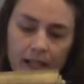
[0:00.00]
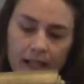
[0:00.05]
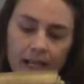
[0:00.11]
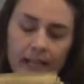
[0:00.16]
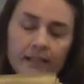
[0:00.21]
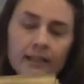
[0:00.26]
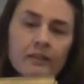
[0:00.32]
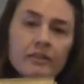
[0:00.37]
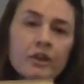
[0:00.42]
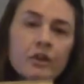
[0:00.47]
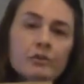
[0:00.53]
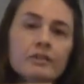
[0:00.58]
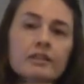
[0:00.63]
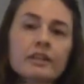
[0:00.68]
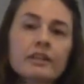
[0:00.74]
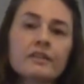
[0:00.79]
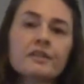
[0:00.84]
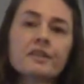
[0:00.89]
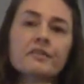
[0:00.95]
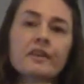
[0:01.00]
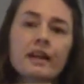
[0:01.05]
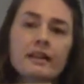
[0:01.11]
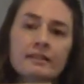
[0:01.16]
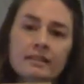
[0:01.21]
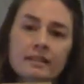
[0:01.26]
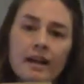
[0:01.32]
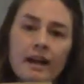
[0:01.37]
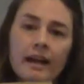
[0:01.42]
And in those years of
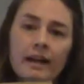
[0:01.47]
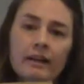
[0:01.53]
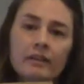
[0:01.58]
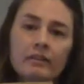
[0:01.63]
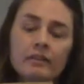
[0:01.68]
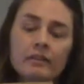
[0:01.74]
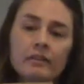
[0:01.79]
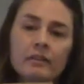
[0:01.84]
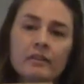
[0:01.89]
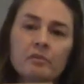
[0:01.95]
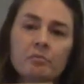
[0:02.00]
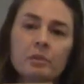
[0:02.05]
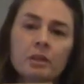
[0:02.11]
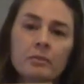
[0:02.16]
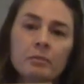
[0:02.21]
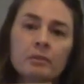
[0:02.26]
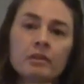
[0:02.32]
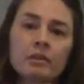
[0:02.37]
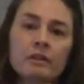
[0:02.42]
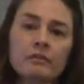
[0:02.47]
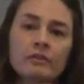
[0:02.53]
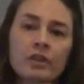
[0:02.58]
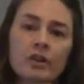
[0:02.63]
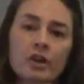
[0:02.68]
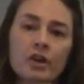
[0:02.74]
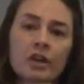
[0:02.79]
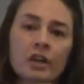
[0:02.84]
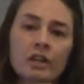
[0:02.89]
exile, the people of
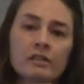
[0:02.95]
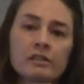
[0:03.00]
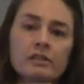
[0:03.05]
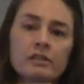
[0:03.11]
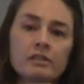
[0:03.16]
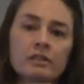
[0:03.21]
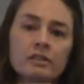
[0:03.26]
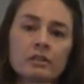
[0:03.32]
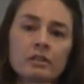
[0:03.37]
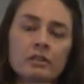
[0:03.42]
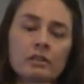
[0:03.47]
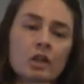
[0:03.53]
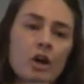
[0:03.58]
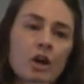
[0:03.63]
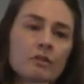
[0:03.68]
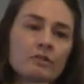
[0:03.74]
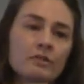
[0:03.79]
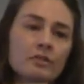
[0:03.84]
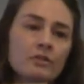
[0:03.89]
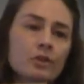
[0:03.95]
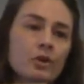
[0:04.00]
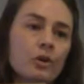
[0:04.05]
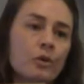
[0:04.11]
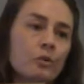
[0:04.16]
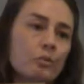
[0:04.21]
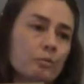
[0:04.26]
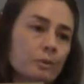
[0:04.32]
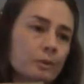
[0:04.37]
God lost
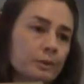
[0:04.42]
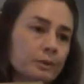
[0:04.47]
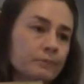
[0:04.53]
hope.